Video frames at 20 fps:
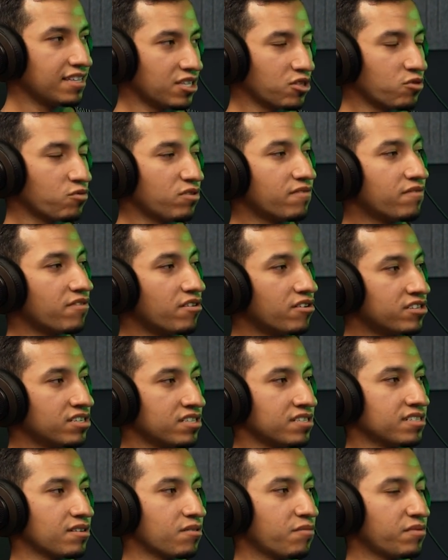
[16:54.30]
three
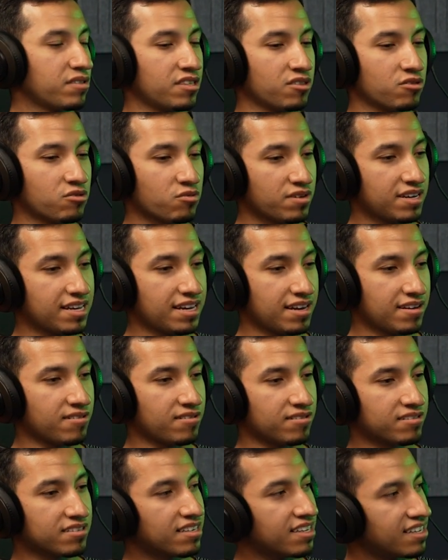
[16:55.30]
versions like within 3
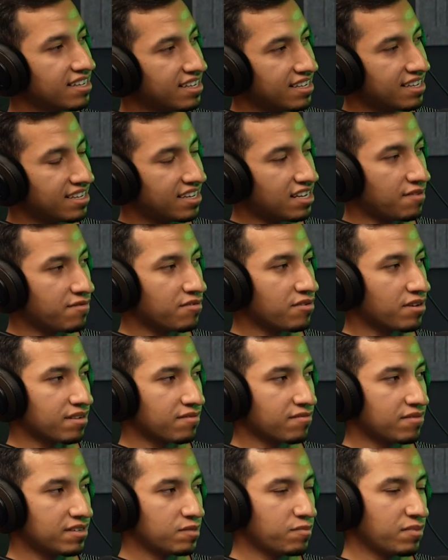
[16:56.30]
years, and I feel like
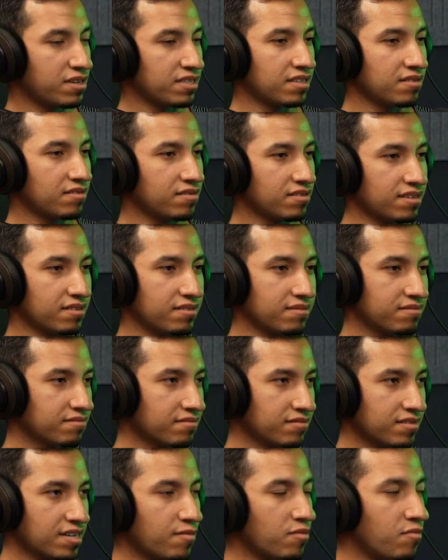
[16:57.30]
it's been literally a
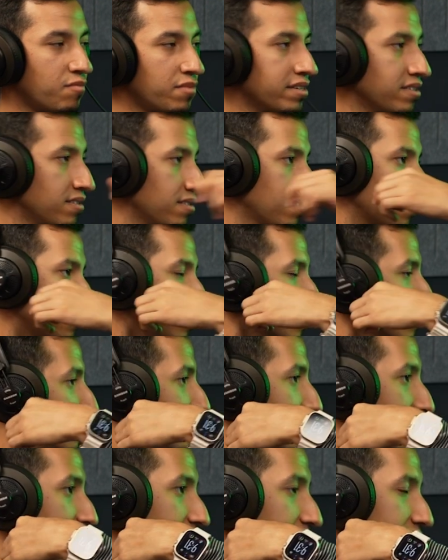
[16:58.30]
couple months,
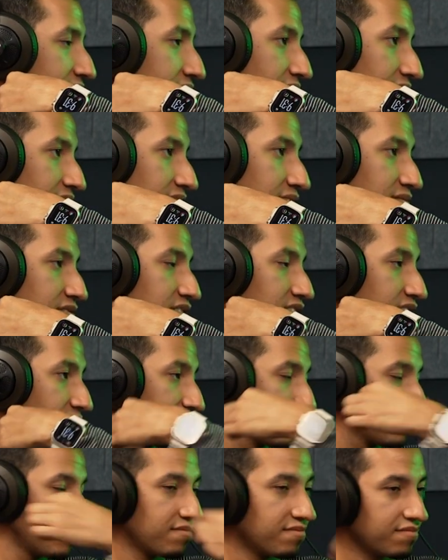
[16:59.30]
and like they've
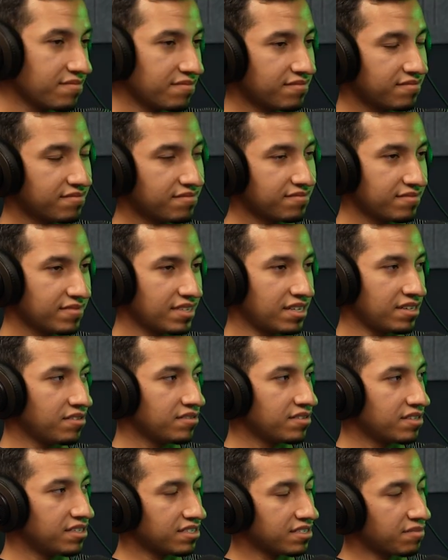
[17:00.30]
just
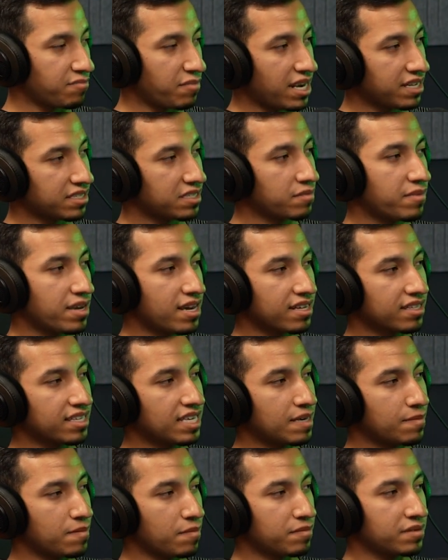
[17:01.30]
they're just back to back. They
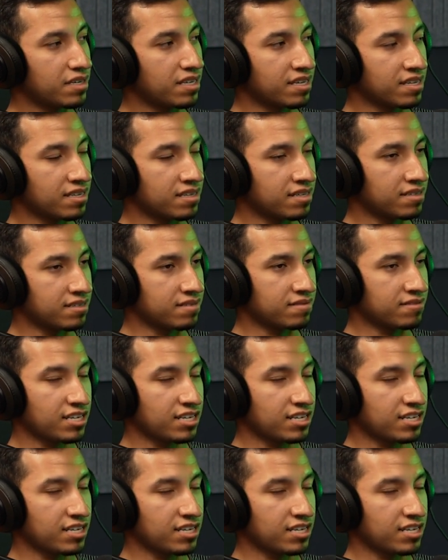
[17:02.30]
keep updating it and